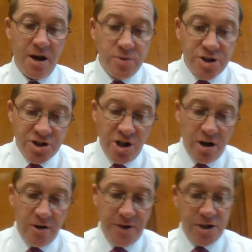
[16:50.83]
I was
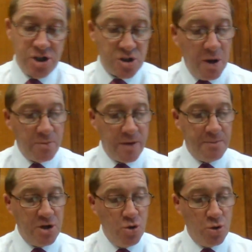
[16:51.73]
starving and the smoke
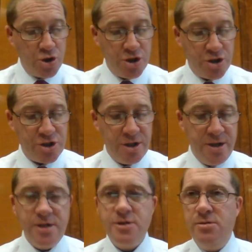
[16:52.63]
made me nauseous.
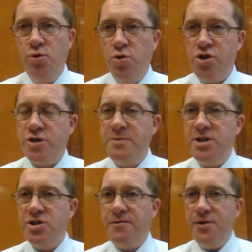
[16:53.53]
Nauseous
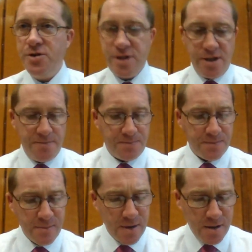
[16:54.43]
means to feel sick.
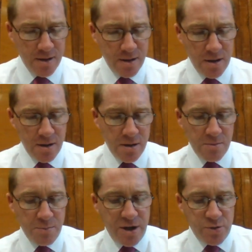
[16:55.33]

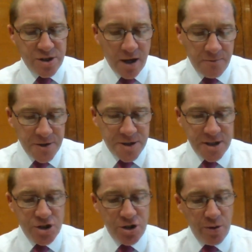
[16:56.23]
But it was
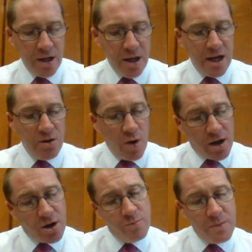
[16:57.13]
comforting too, in a way
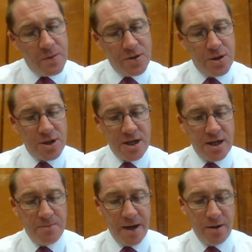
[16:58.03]
I couldn't be bothered
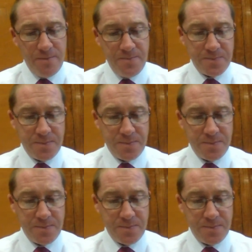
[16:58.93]
thinking about.